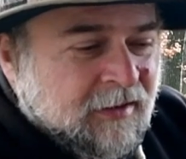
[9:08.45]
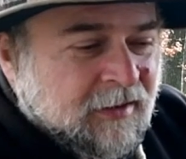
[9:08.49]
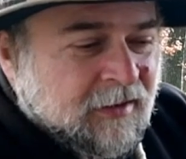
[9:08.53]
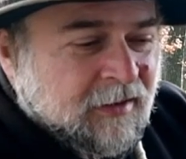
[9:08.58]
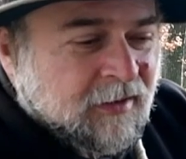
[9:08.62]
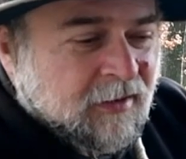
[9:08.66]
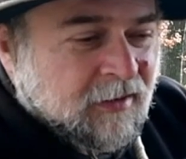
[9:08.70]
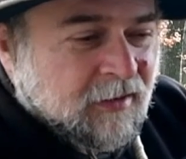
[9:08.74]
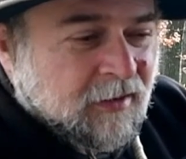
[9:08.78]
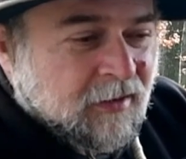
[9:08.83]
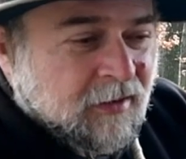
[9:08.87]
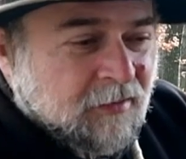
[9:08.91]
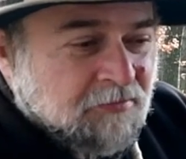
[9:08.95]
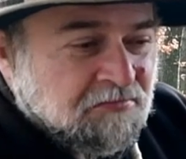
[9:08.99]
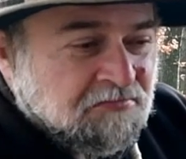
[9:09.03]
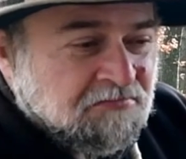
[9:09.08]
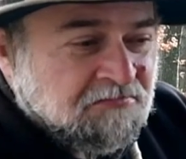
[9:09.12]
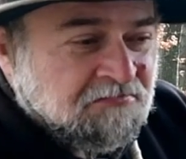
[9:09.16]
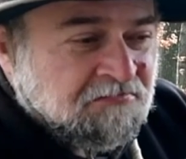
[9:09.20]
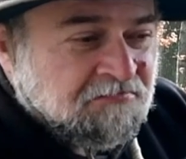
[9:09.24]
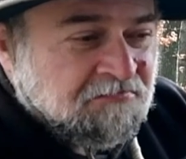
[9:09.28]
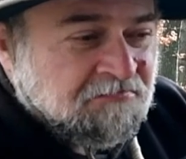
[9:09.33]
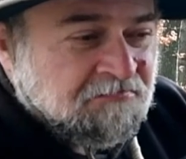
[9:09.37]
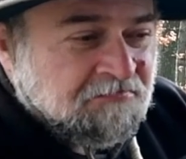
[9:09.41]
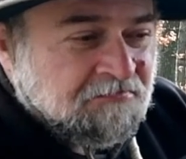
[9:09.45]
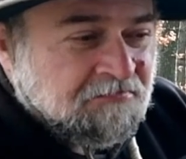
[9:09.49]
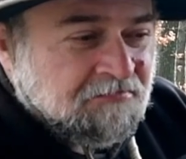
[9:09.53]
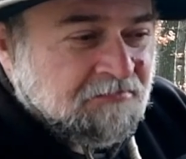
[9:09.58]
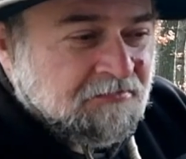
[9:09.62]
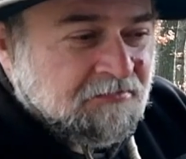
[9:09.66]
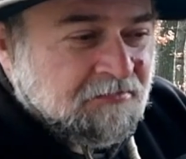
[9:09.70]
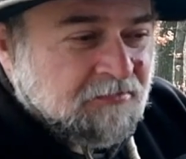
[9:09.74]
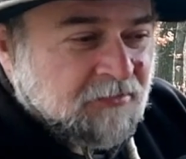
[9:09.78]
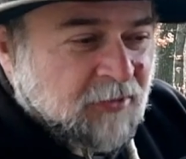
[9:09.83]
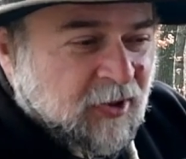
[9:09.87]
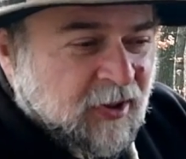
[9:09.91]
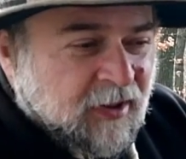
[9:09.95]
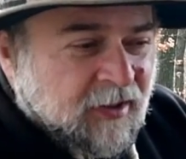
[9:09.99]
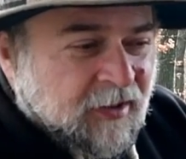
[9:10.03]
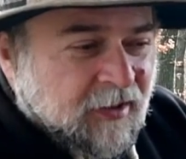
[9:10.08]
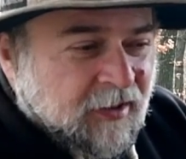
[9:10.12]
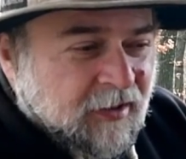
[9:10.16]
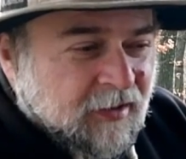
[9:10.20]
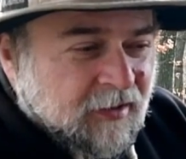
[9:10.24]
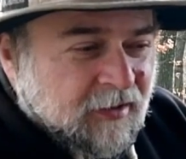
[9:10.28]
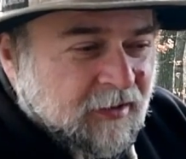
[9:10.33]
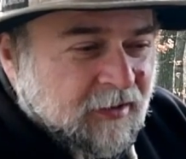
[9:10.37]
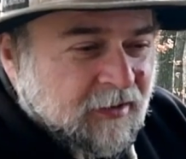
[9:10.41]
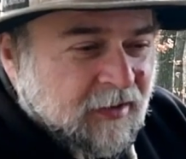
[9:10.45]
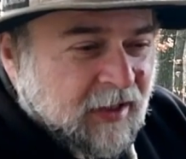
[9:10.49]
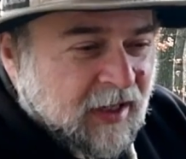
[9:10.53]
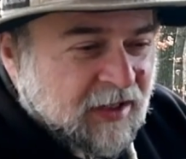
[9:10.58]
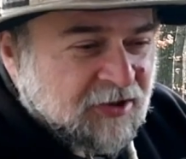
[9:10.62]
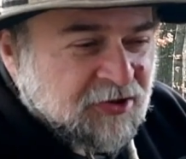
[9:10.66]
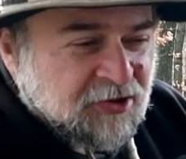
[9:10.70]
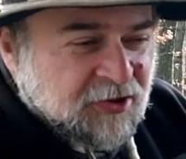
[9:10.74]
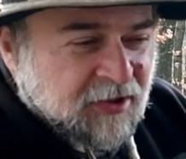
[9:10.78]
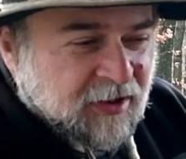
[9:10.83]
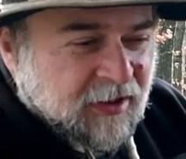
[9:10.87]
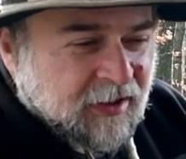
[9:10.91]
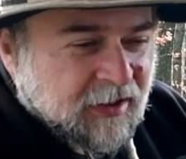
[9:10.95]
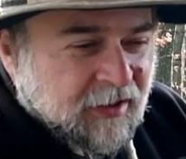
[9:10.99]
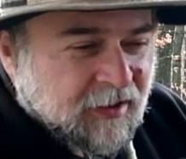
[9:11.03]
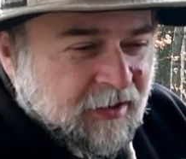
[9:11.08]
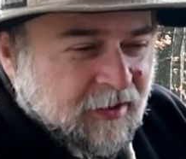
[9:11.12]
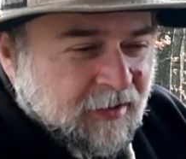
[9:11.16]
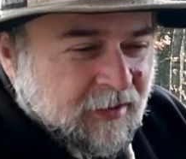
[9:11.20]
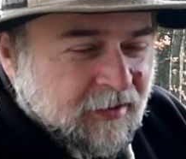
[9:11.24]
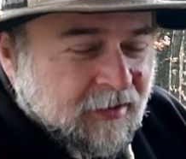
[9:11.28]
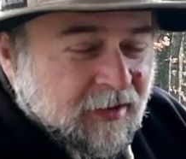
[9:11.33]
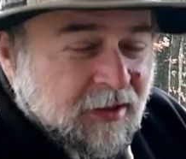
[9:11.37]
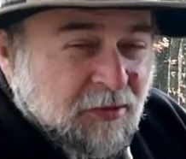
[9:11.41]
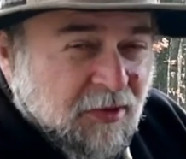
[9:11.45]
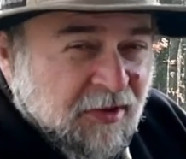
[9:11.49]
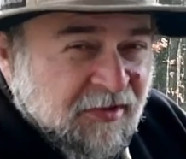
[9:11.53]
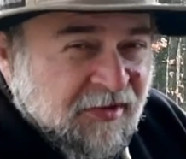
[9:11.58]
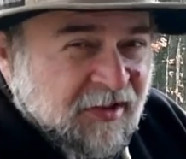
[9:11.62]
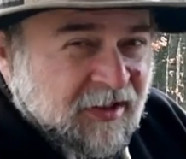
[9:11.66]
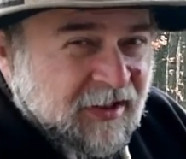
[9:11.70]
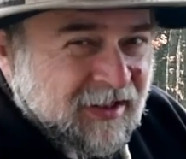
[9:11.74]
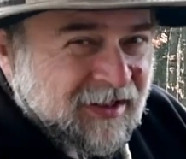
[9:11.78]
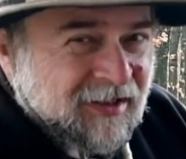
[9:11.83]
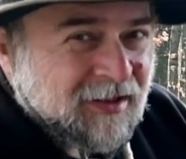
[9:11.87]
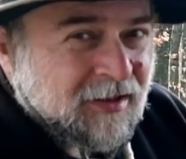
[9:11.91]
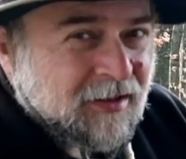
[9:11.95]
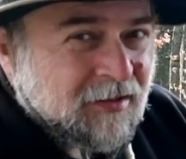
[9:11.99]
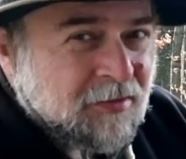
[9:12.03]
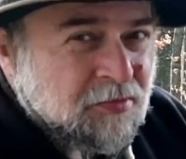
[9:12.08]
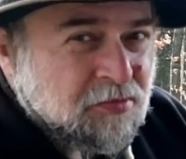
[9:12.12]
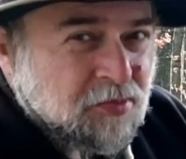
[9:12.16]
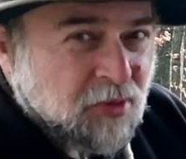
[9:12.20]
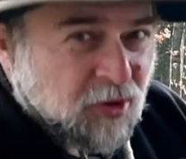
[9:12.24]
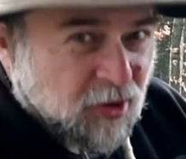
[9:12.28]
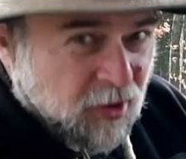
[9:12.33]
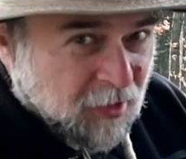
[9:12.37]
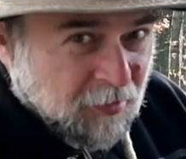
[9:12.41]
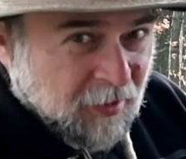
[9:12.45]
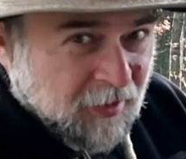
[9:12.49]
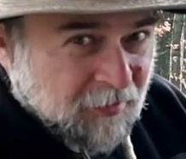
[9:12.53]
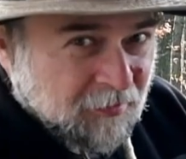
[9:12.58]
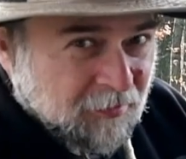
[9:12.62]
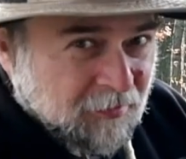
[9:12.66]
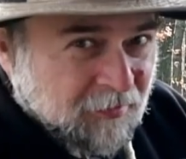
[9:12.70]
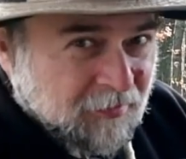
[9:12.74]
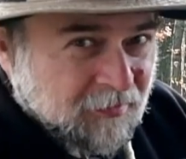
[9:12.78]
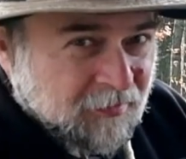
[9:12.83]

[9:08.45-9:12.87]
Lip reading: Well, actually there was a little problem,